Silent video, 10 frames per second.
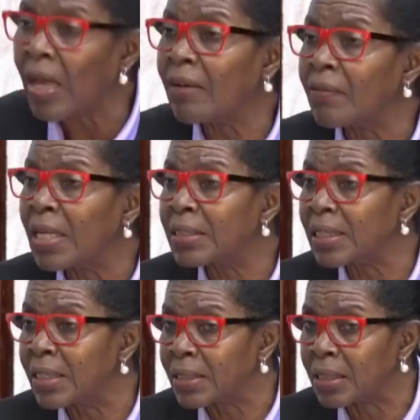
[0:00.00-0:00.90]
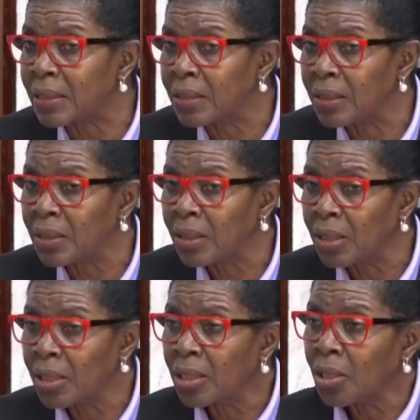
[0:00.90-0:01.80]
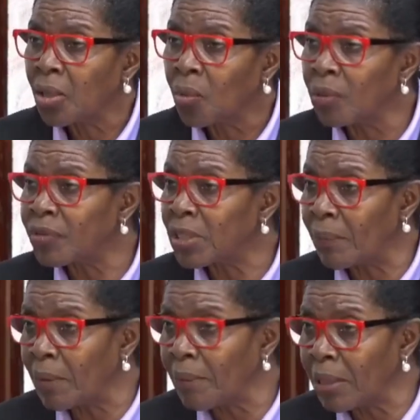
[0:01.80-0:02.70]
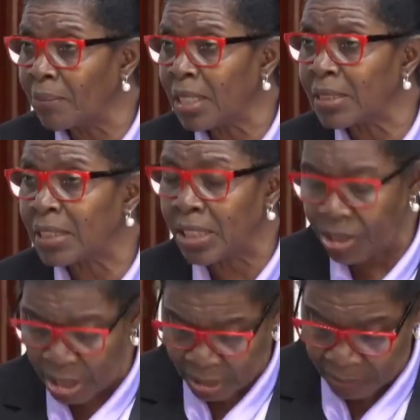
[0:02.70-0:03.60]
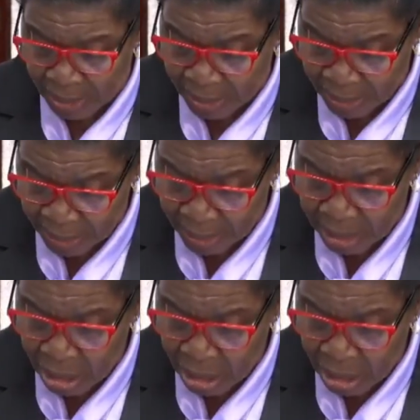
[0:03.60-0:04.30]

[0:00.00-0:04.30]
years later, with some amendments and adjustments,